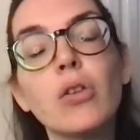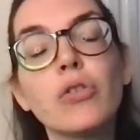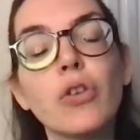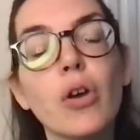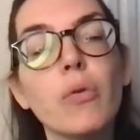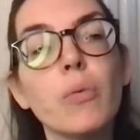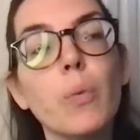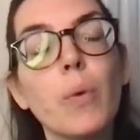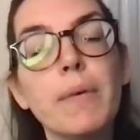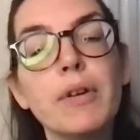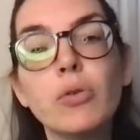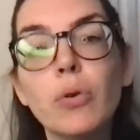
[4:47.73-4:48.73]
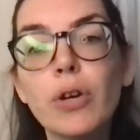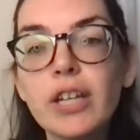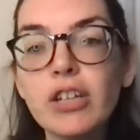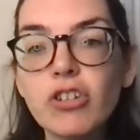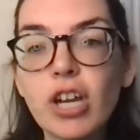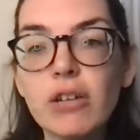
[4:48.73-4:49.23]
So when we're
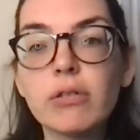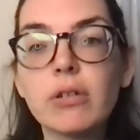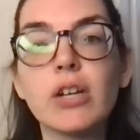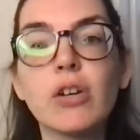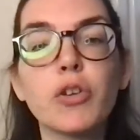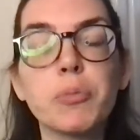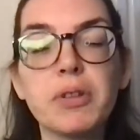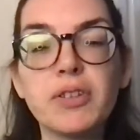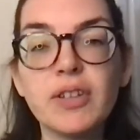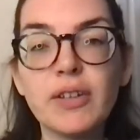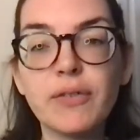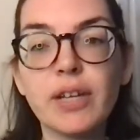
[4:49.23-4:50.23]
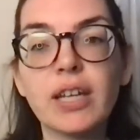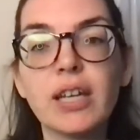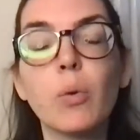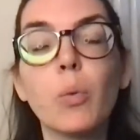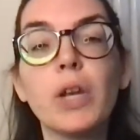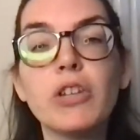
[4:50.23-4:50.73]
talking in general and not
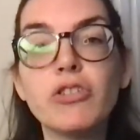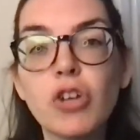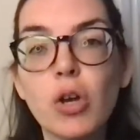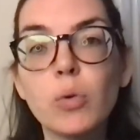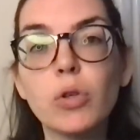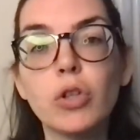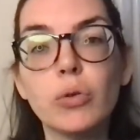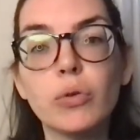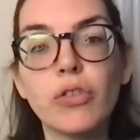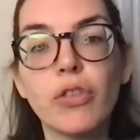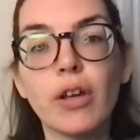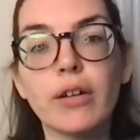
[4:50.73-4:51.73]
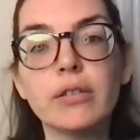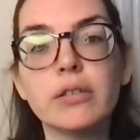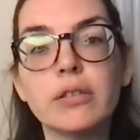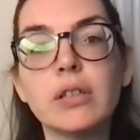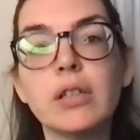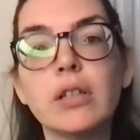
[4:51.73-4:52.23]
specific, we don't use the.
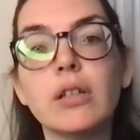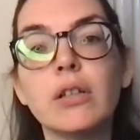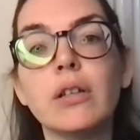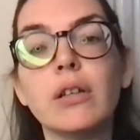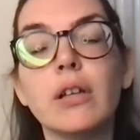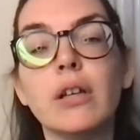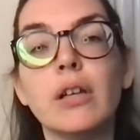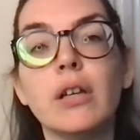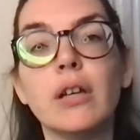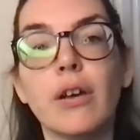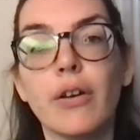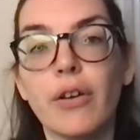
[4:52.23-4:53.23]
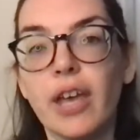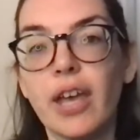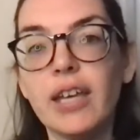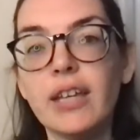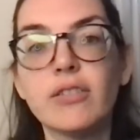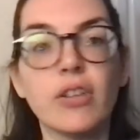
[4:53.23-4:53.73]

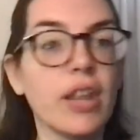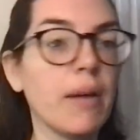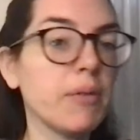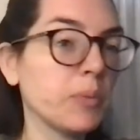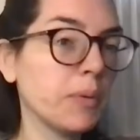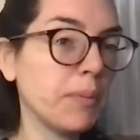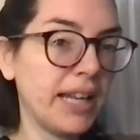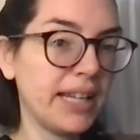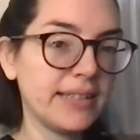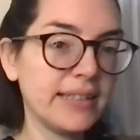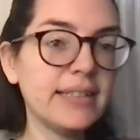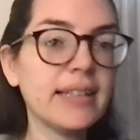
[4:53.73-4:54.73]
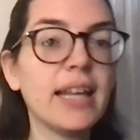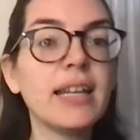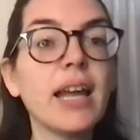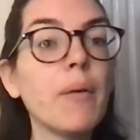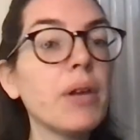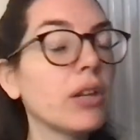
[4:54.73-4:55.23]
Okay, so that was with places,
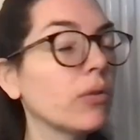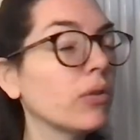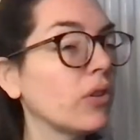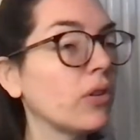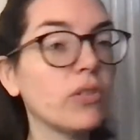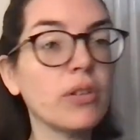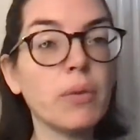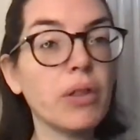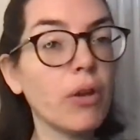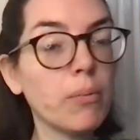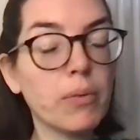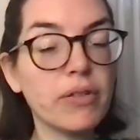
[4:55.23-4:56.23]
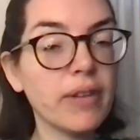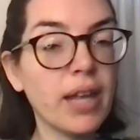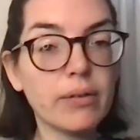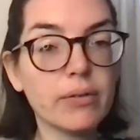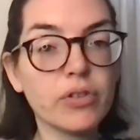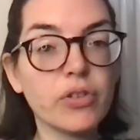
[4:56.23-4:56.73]
and now we can also use it with
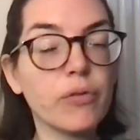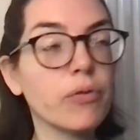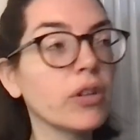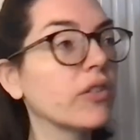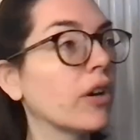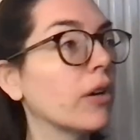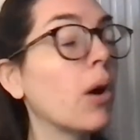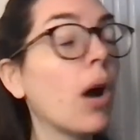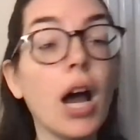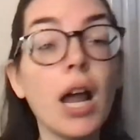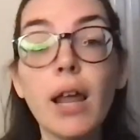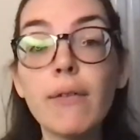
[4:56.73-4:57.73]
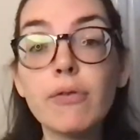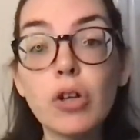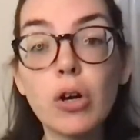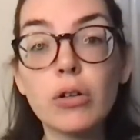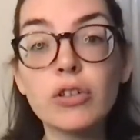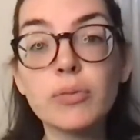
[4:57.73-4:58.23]
nouns. So for example, I love
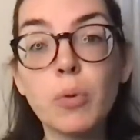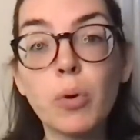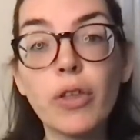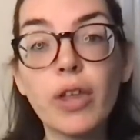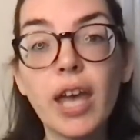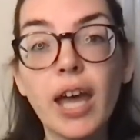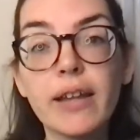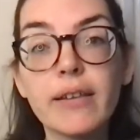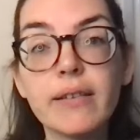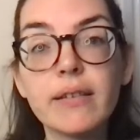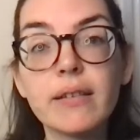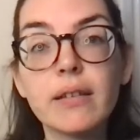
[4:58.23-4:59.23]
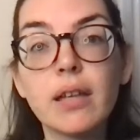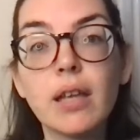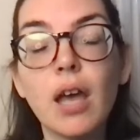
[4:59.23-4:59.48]
dogs more than cats.